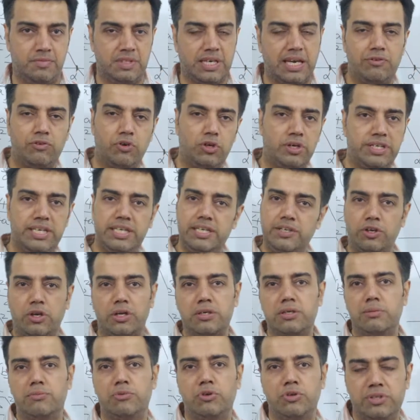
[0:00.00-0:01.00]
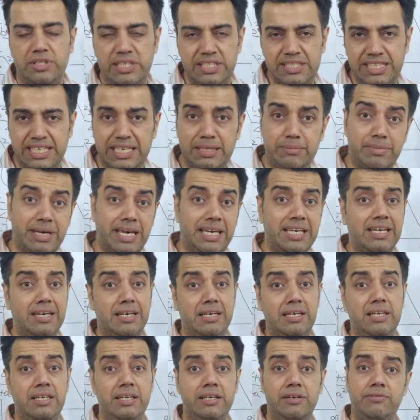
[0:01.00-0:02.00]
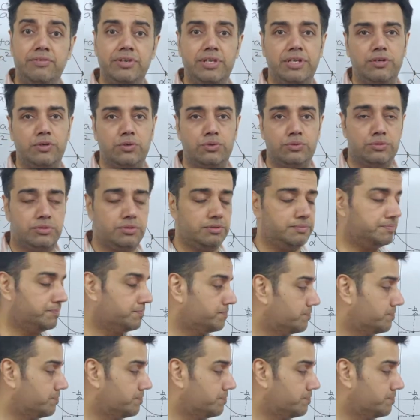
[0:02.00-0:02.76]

I have already talked about this in my earlier videos.